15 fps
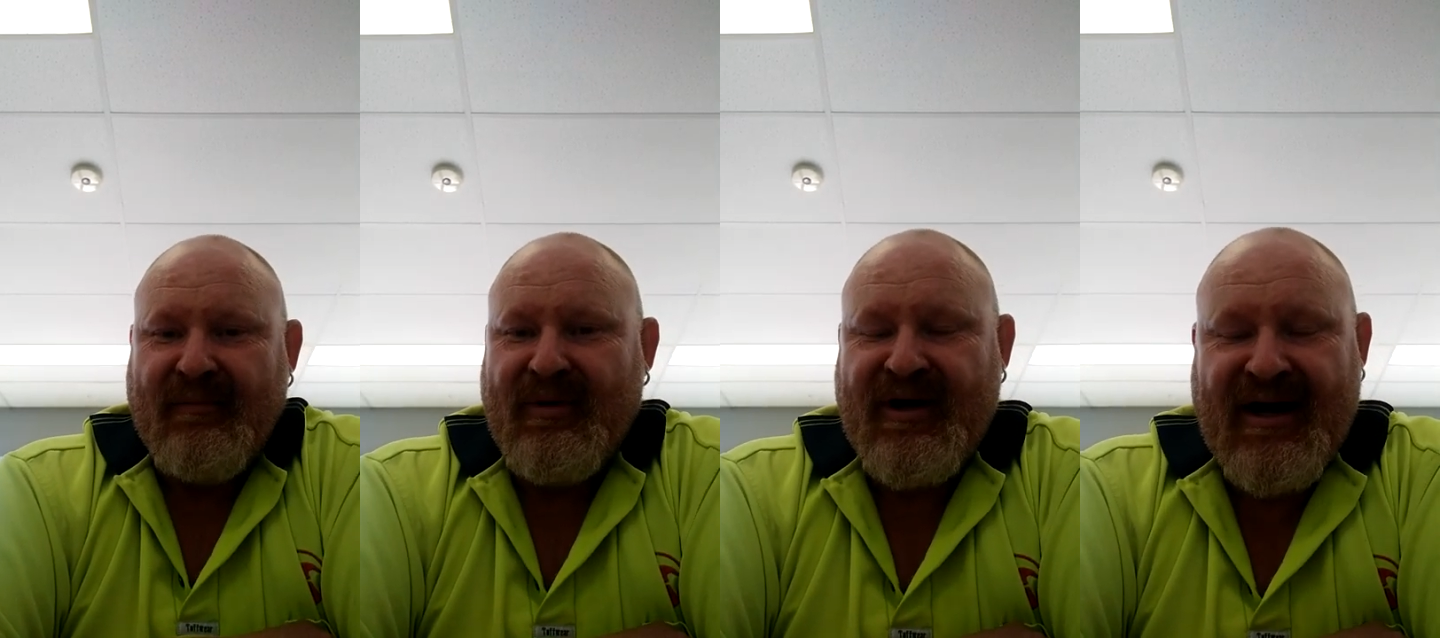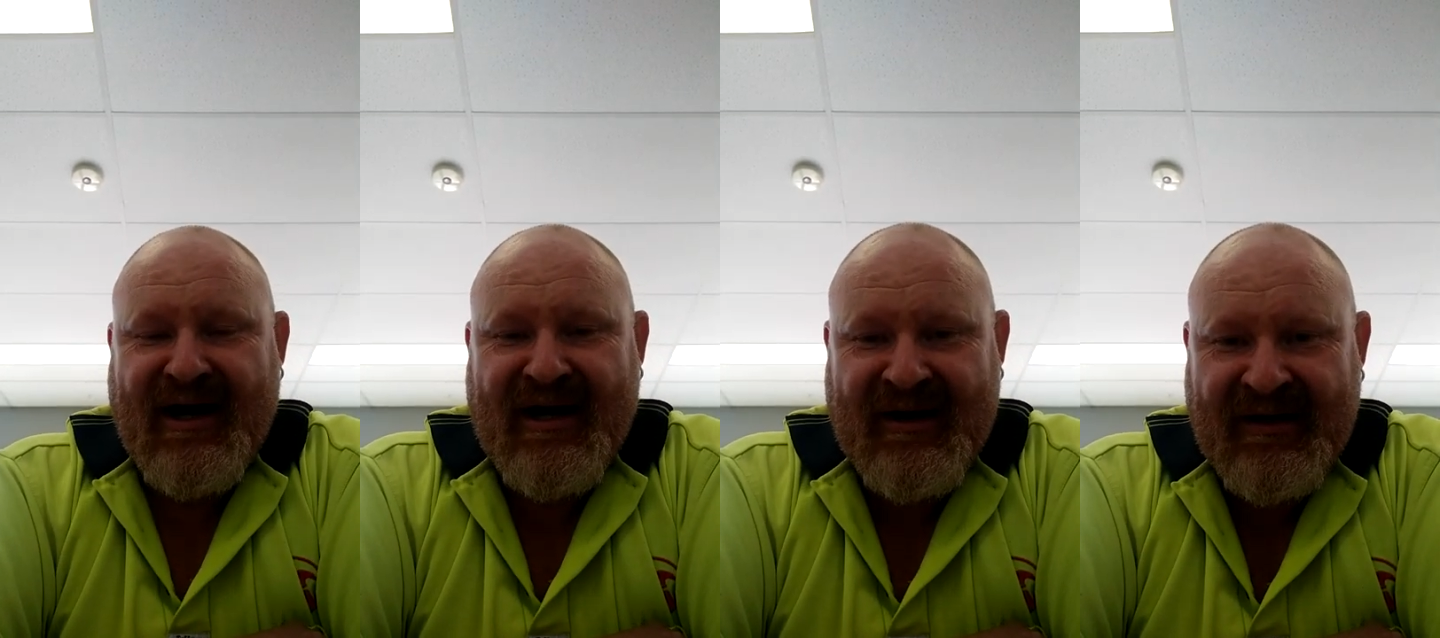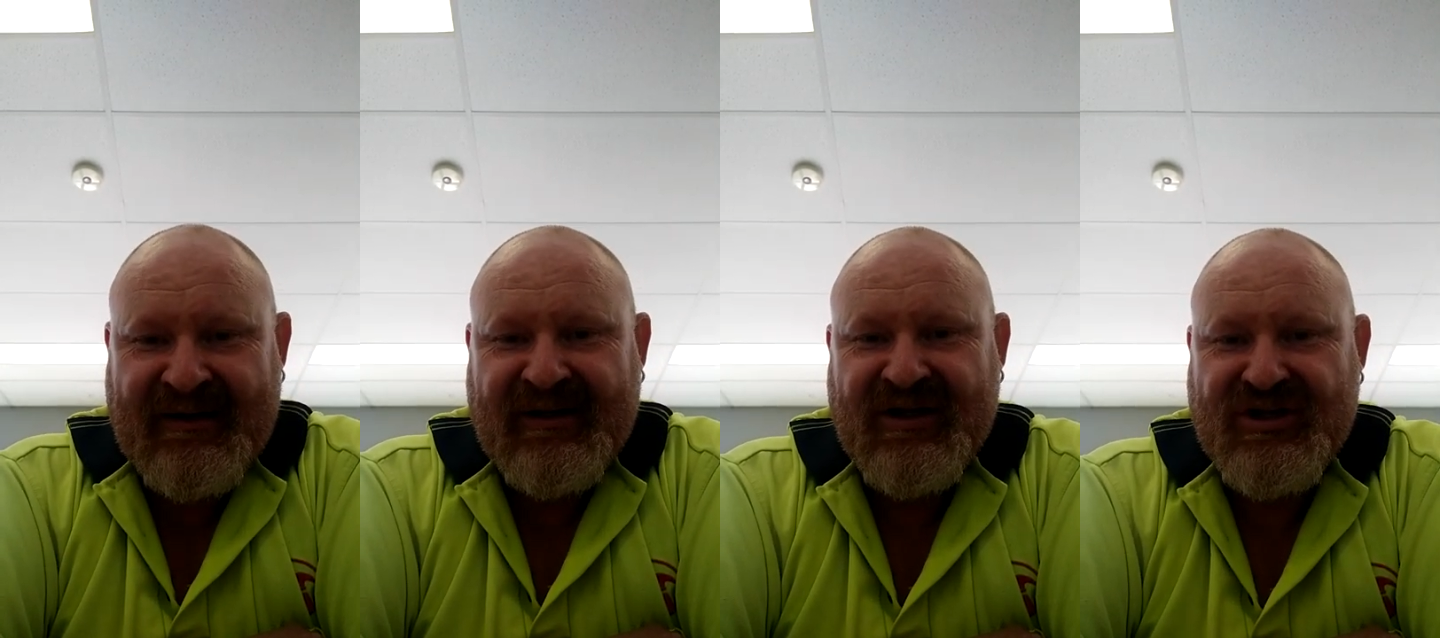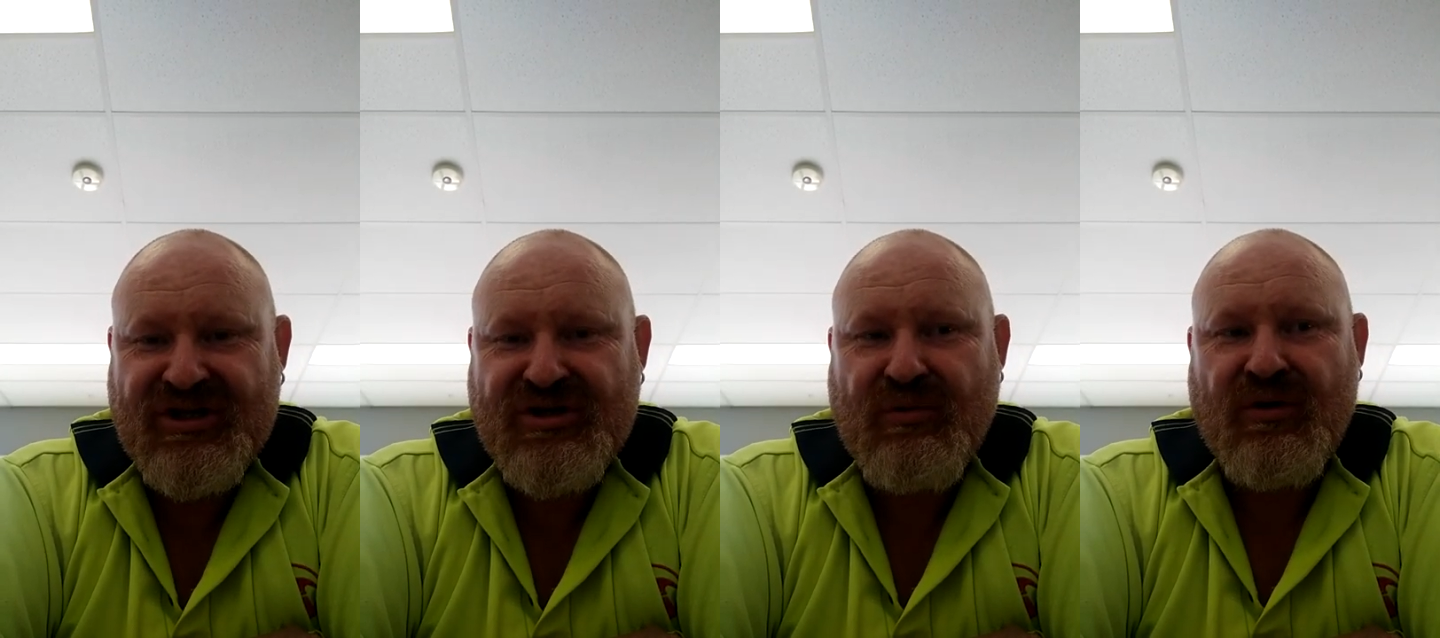But
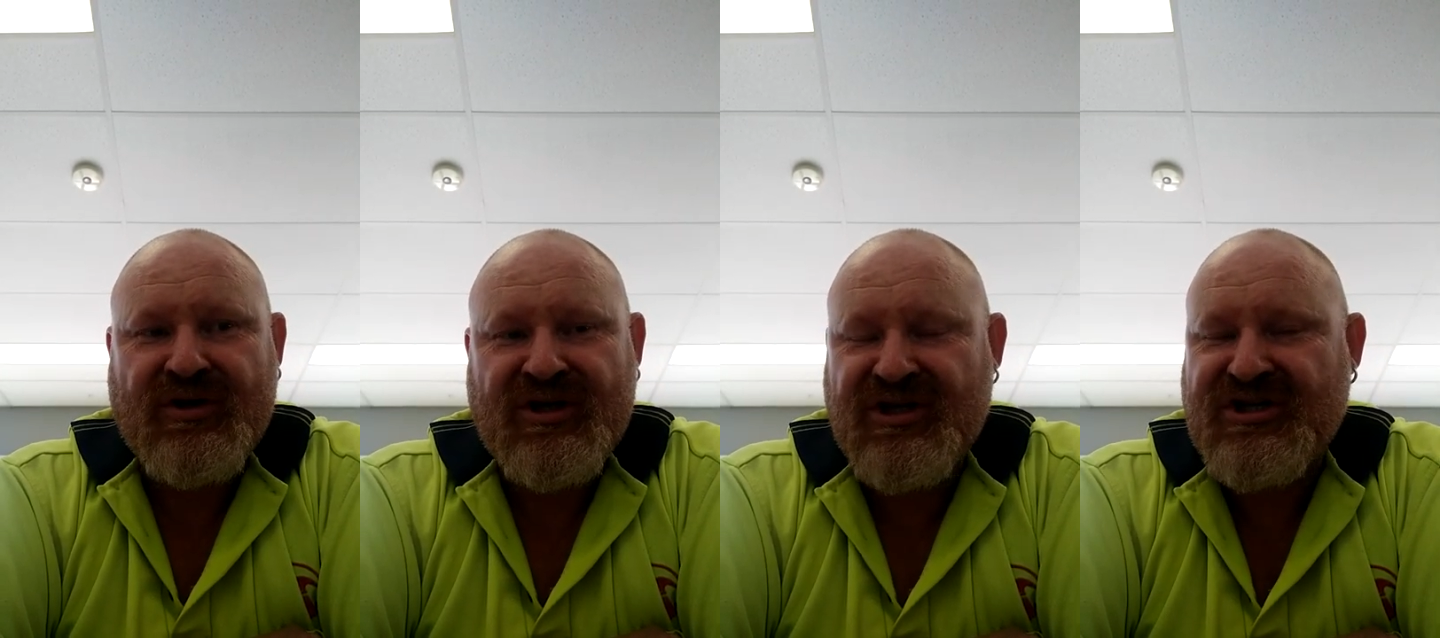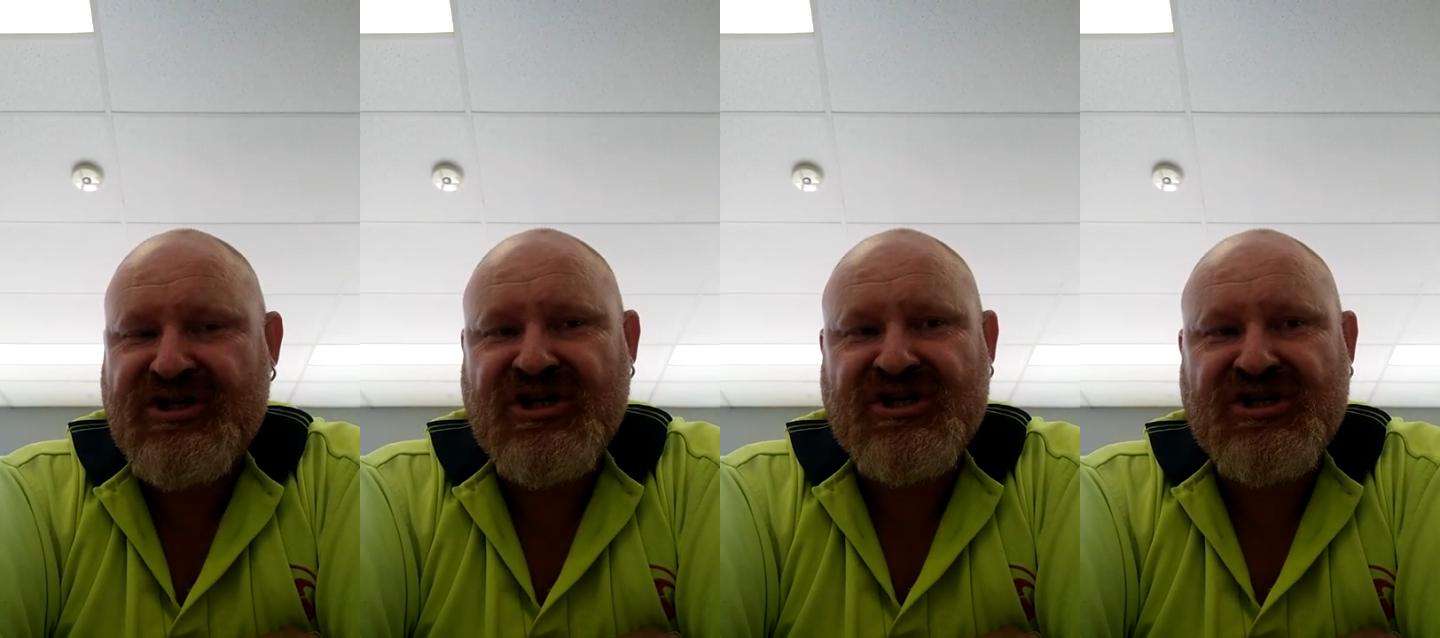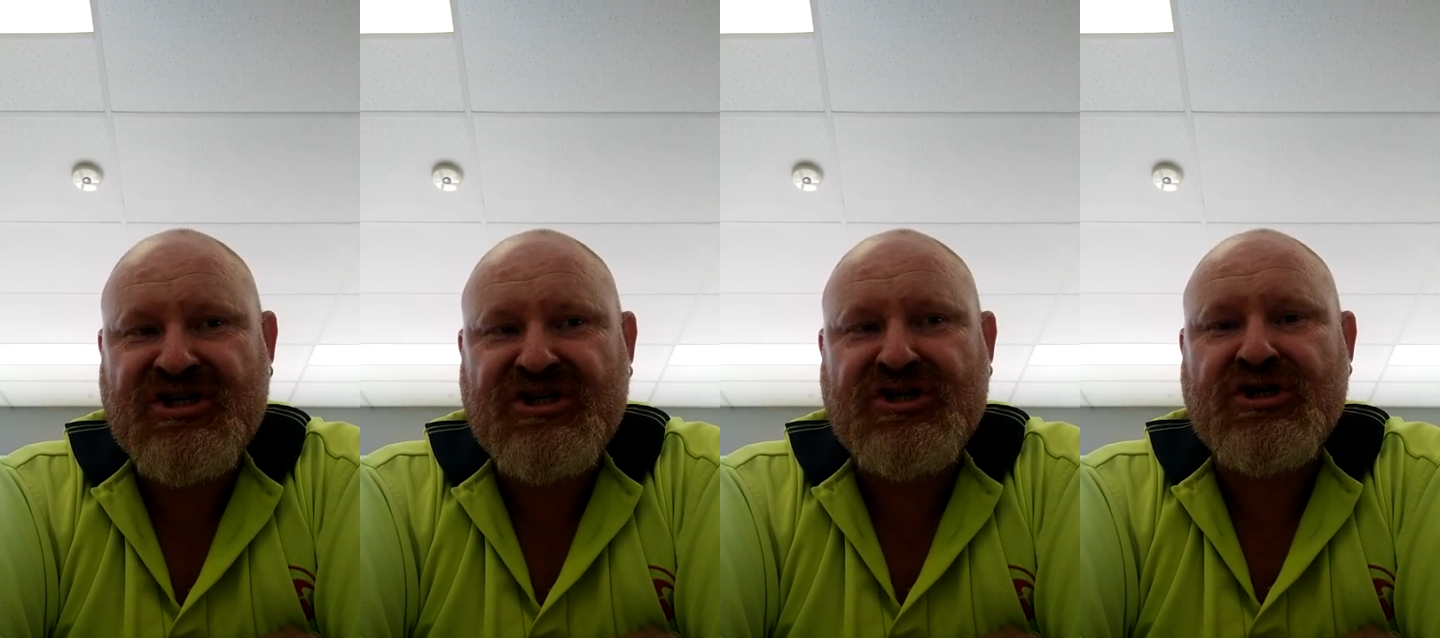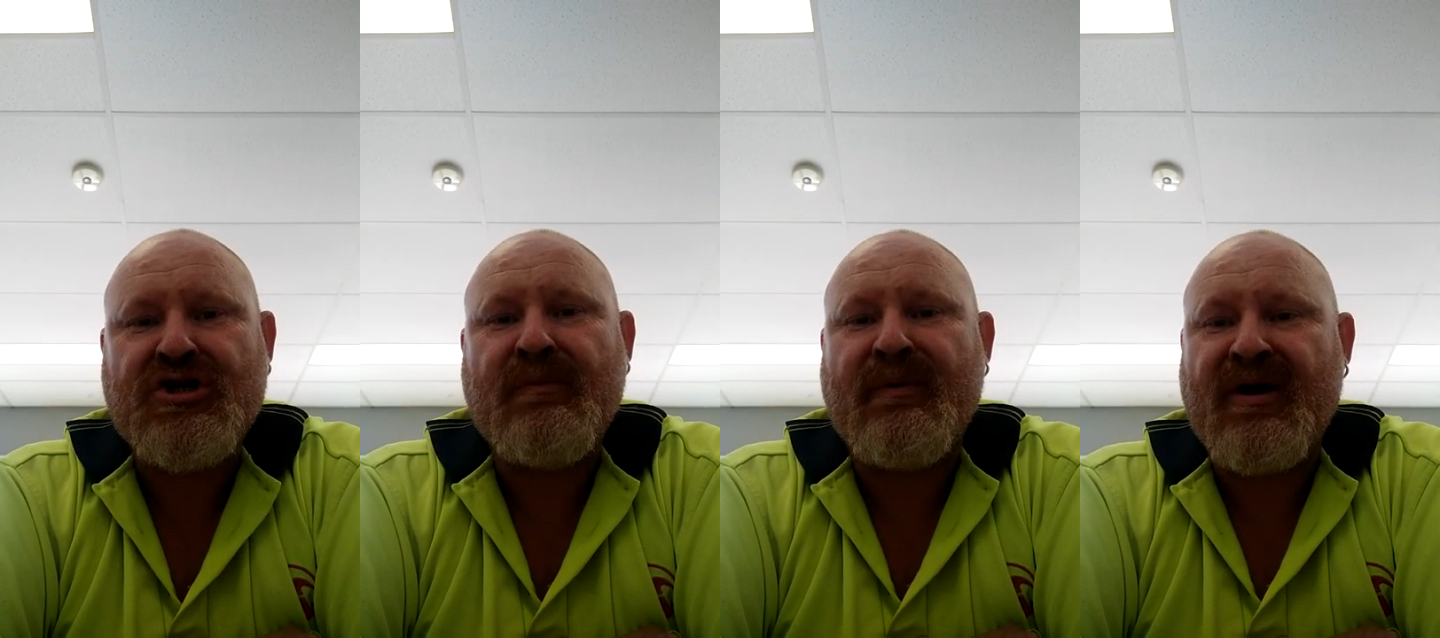this is just
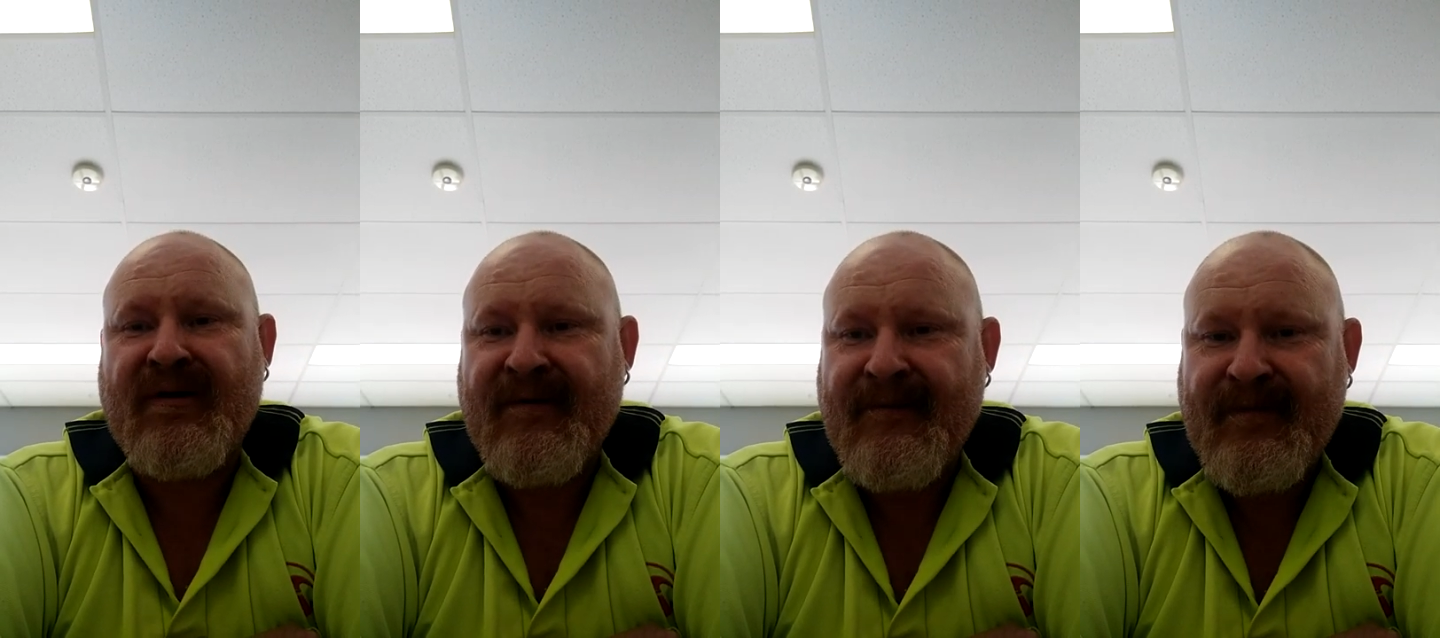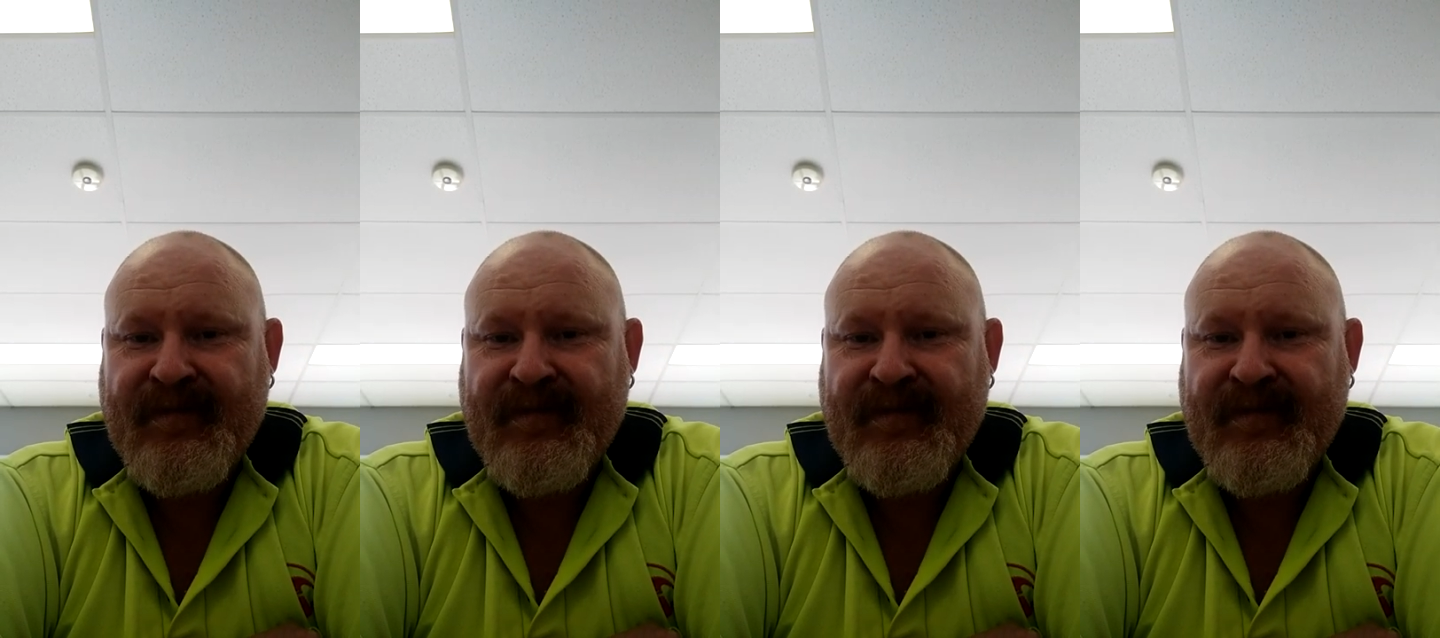stupid.